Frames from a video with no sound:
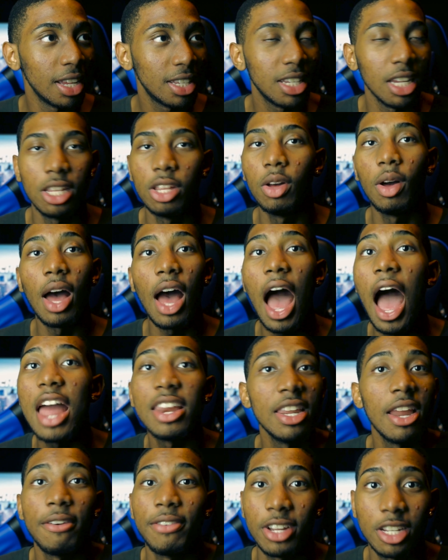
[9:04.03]
I'd say, though I
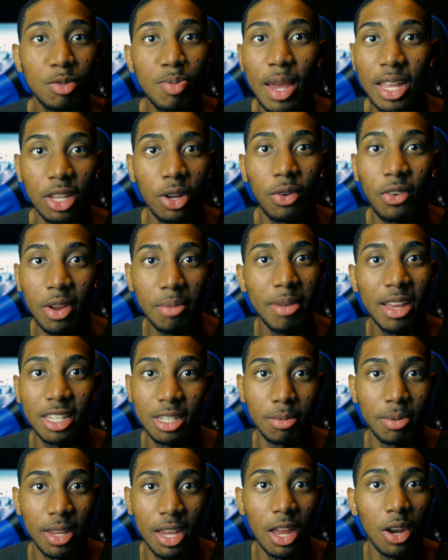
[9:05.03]
never expected a remake
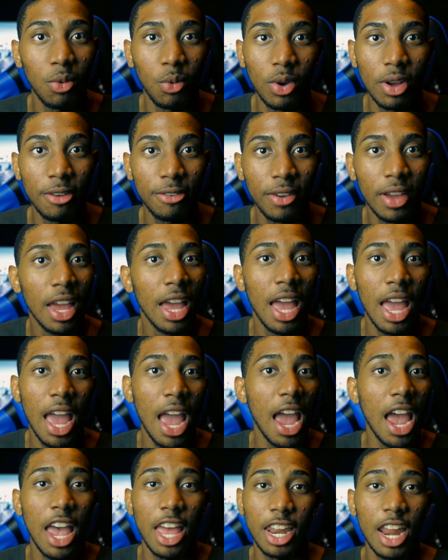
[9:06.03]
to begin with.
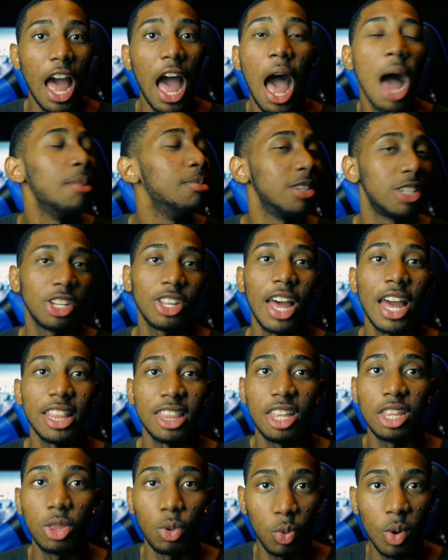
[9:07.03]
And I'm just
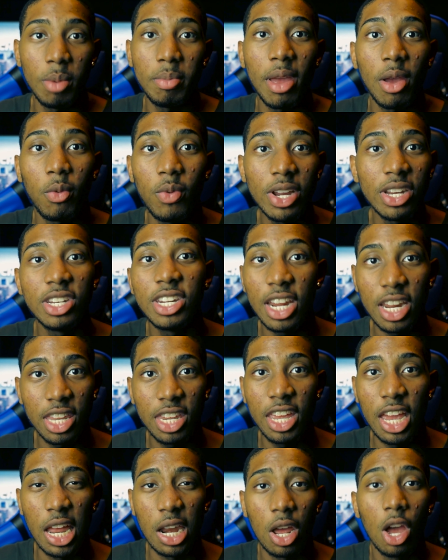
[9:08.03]
glad that the remake we
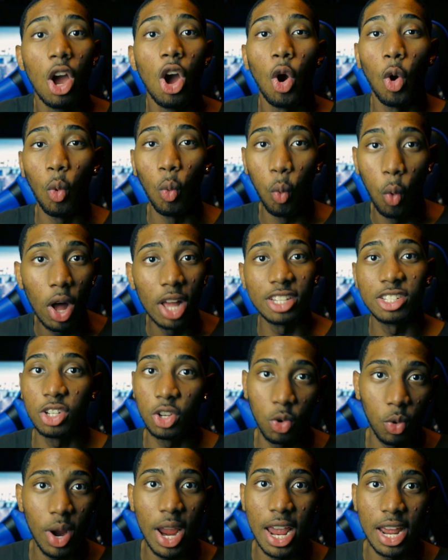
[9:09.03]
did get was
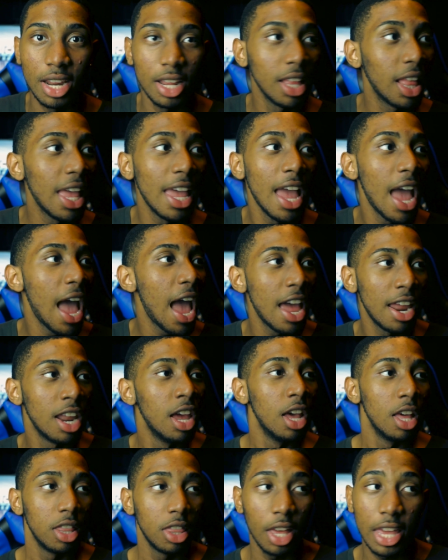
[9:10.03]
great. It had,
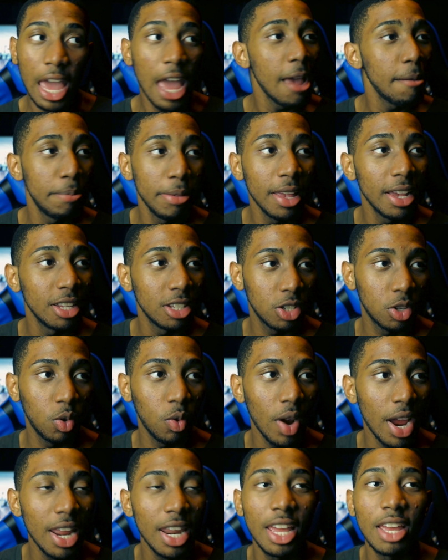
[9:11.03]
the gameplay is
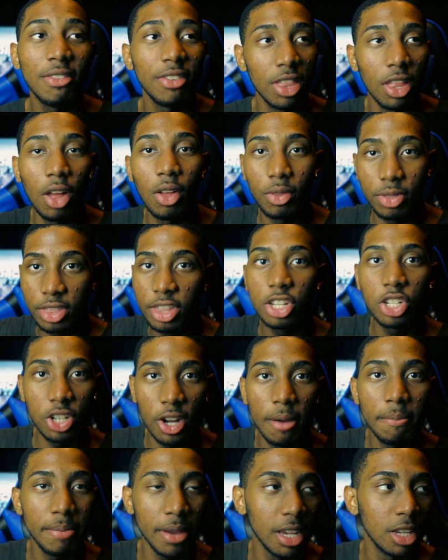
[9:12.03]
great, even though the
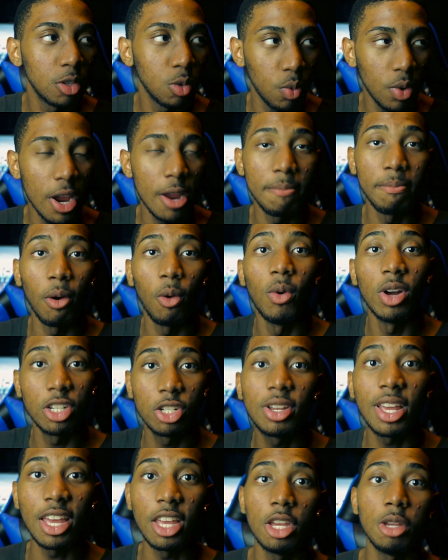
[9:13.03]
jumping is weird, but
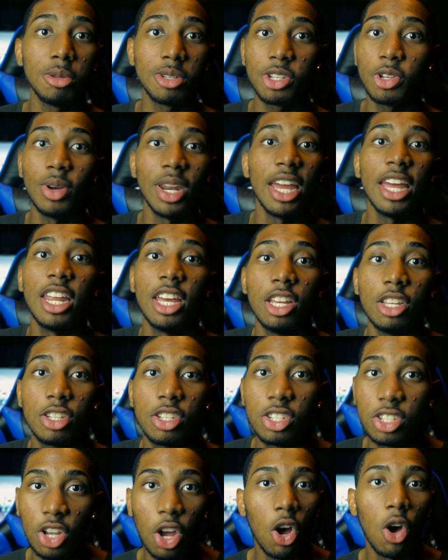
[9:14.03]
once you get used to it, it is
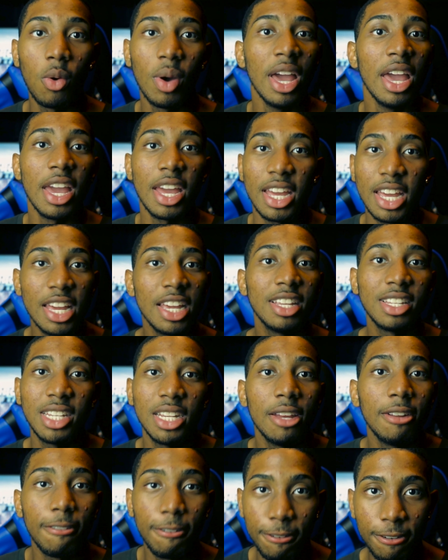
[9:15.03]
so
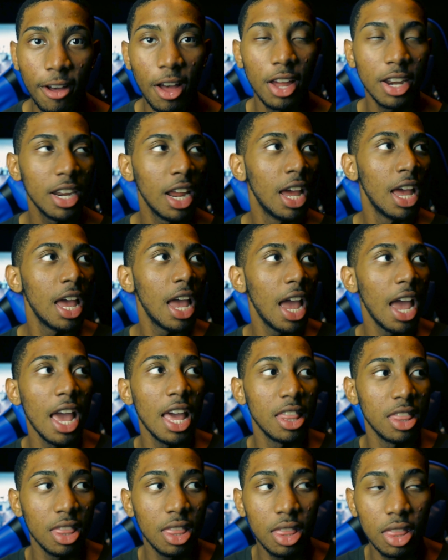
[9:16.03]
easy and fun.
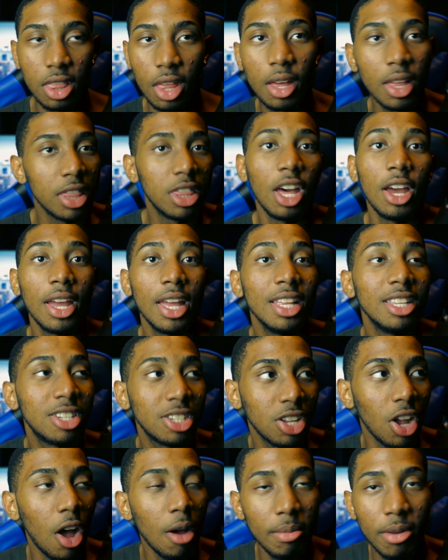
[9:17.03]
And the
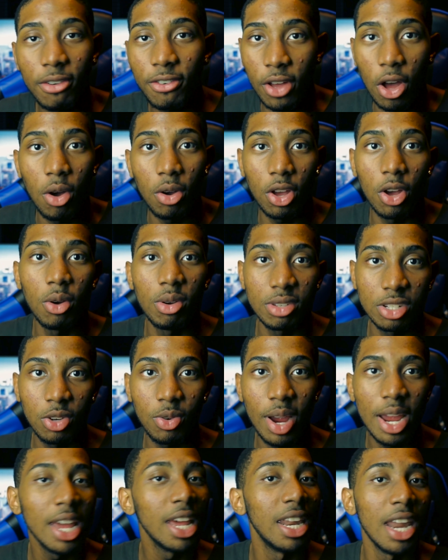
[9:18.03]
installment of Coco is
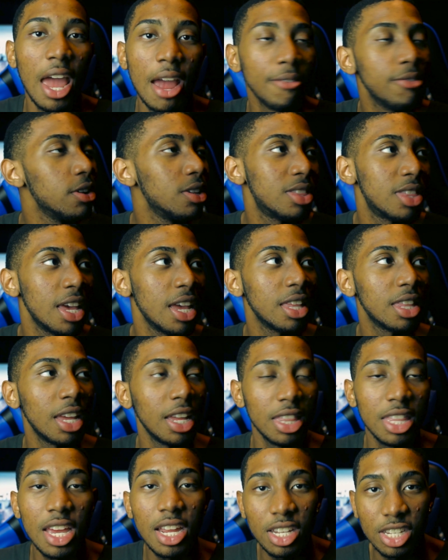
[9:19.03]
great, and everything
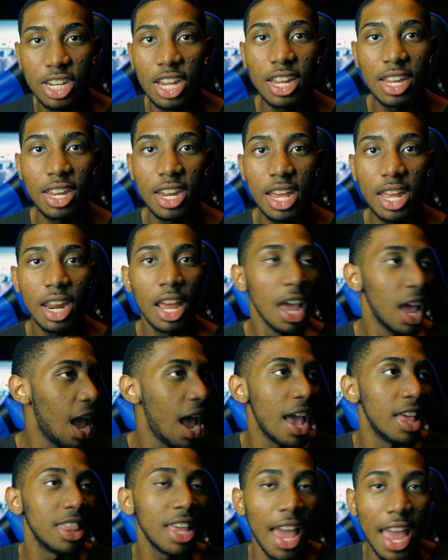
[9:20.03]
that they did in it,
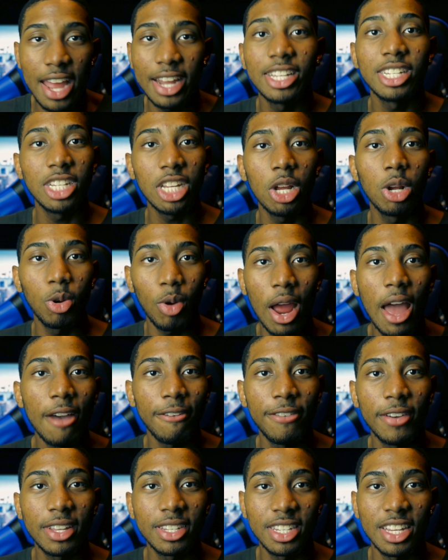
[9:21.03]
and the HD
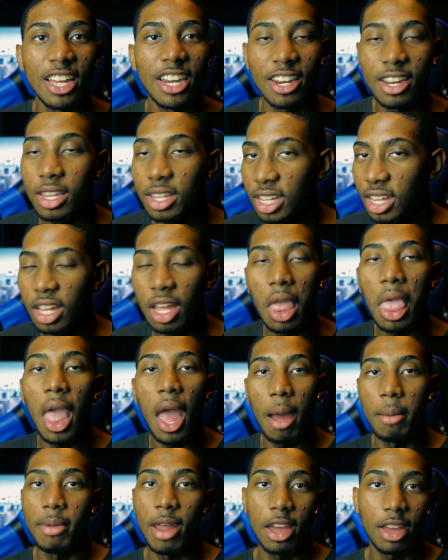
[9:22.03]
graphics, and
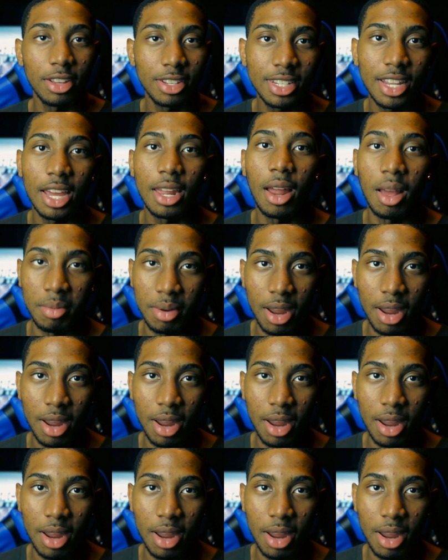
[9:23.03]
I'm not gonna say